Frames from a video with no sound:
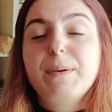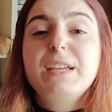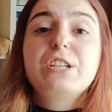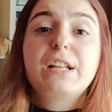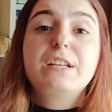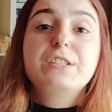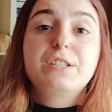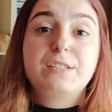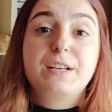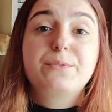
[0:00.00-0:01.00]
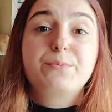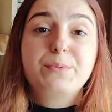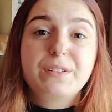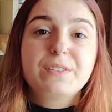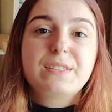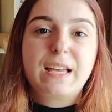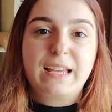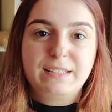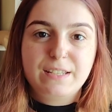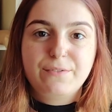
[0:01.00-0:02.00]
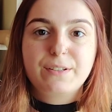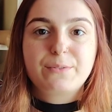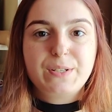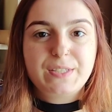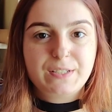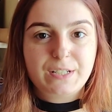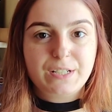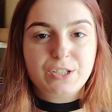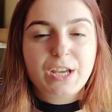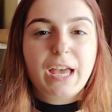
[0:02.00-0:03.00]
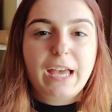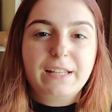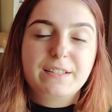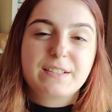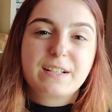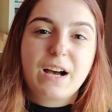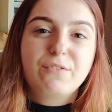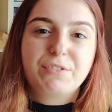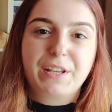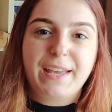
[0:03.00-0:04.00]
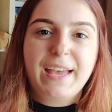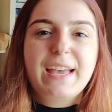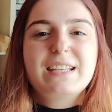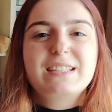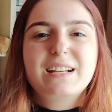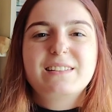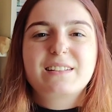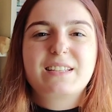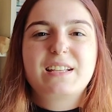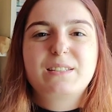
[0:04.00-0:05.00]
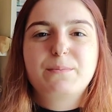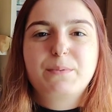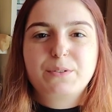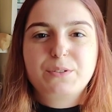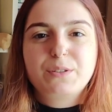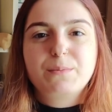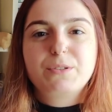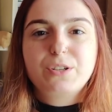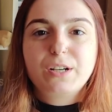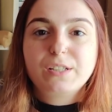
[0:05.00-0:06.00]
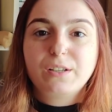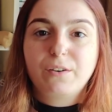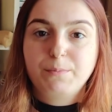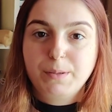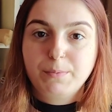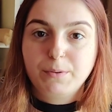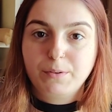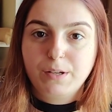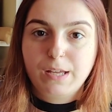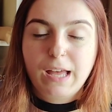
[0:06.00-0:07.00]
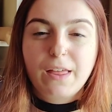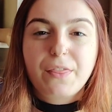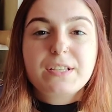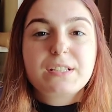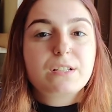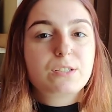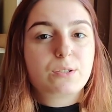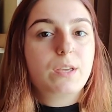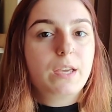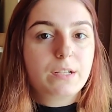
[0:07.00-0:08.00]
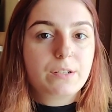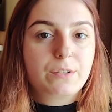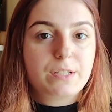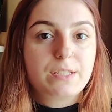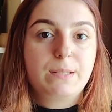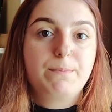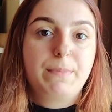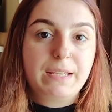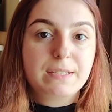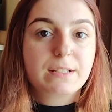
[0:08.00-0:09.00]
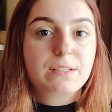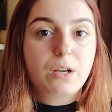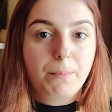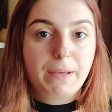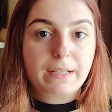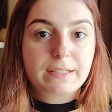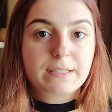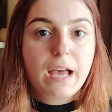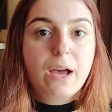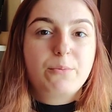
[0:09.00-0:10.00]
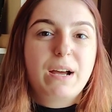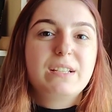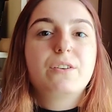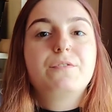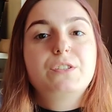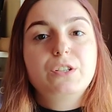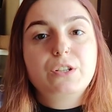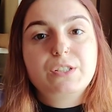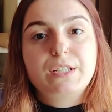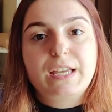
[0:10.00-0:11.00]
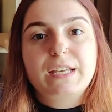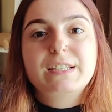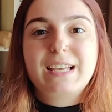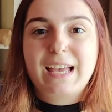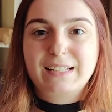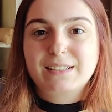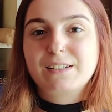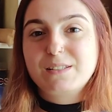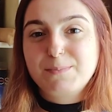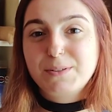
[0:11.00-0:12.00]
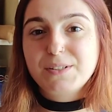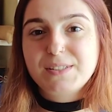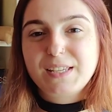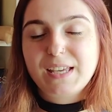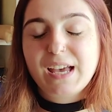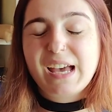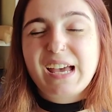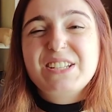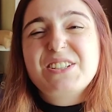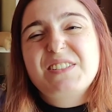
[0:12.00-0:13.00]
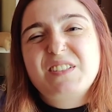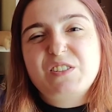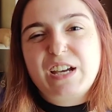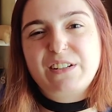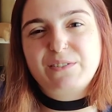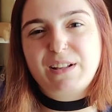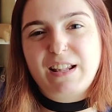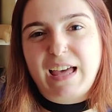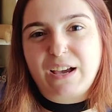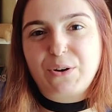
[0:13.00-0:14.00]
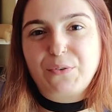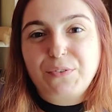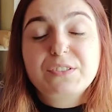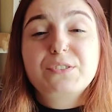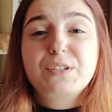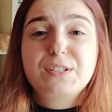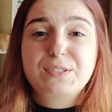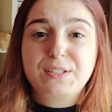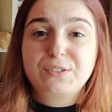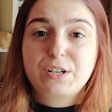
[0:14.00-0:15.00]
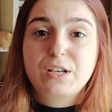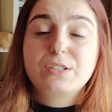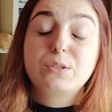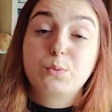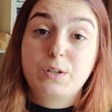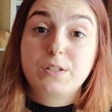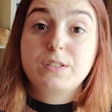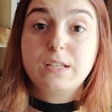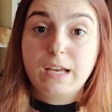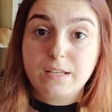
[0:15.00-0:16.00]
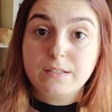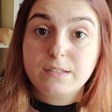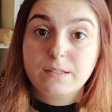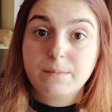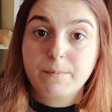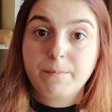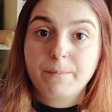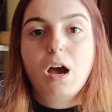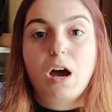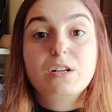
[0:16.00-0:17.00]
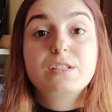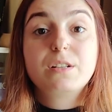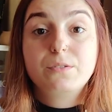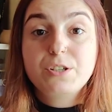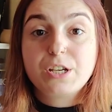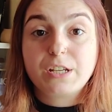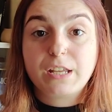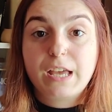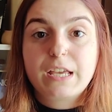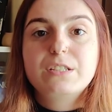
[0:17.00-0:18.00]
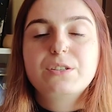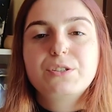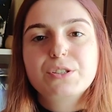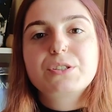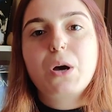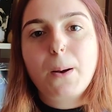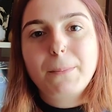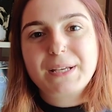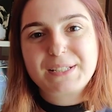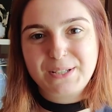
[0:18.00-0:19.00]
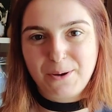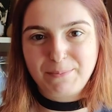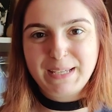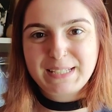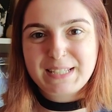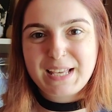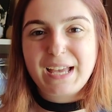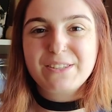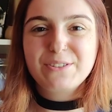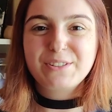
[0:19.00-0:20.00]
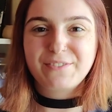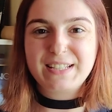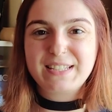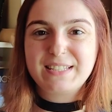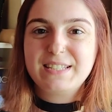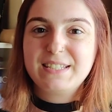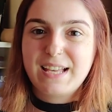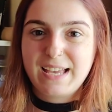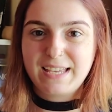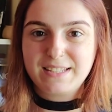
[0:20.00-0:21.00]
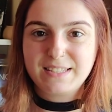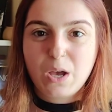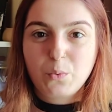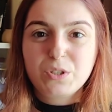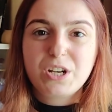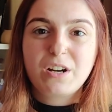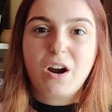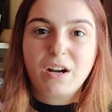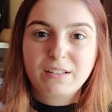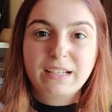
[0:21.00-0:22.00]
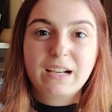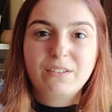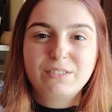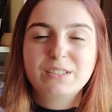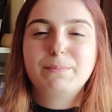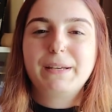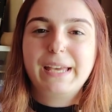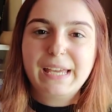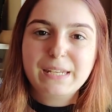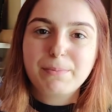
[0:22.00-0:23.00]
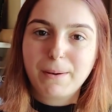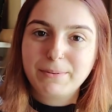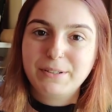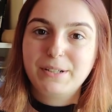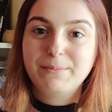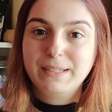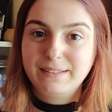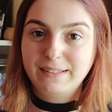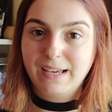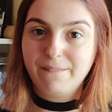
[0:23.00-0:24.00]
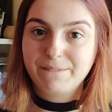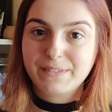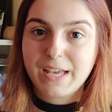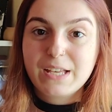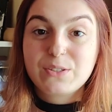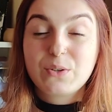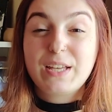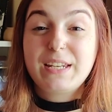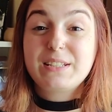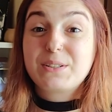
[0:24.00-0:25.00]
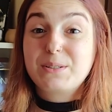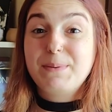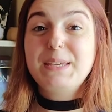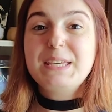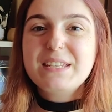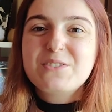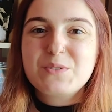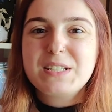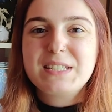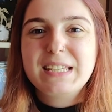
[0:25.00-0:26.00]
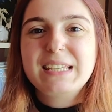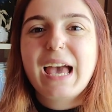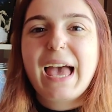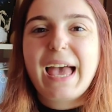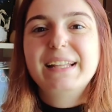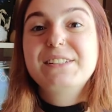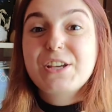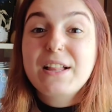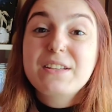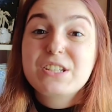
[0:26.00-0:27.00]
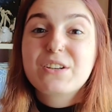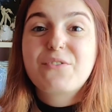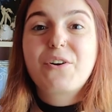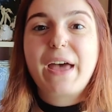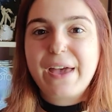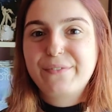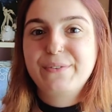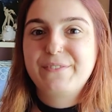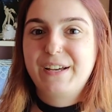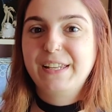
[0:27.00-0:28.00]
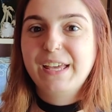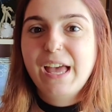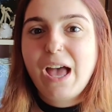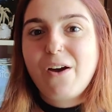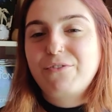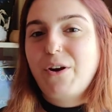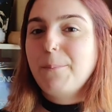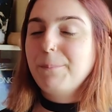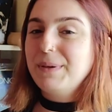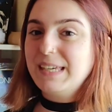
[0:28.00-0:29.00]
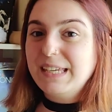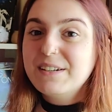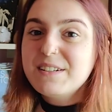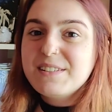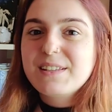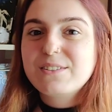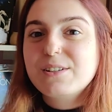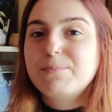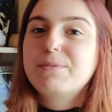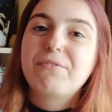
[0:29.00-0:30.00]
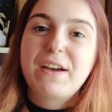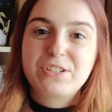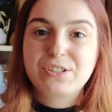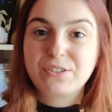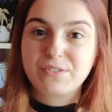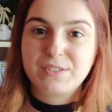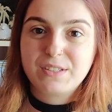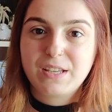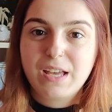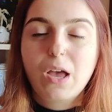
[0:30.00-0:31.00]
The main challenge is that real scientific research and discovery is not accessible to the majority of people. This leads to ignorance in basic topics, rise of pseudoscience and conspiracy, and just a general lack of interest and trust towards science. Our solution is to choose complex topics and new advances in science, which are hardly covered by any popular media, so that it could be interesting and challenging for everyone, from beginners to professionals.